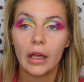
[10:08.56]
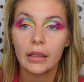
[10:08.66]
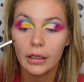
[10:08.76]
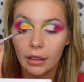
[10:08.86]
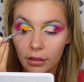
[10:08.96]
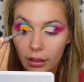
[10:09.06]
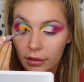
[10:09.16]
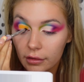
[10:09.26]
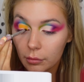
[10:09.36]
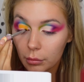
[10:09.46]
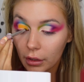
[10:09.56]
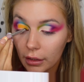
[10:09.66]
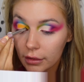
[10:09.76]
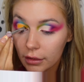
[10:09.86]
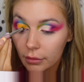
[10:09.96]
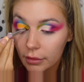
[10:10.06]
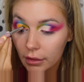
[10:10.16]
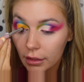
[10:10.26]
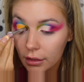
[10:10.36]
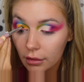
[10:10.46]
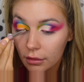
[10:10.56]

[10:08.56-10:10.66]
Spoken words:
adding that nice bright yellow on there.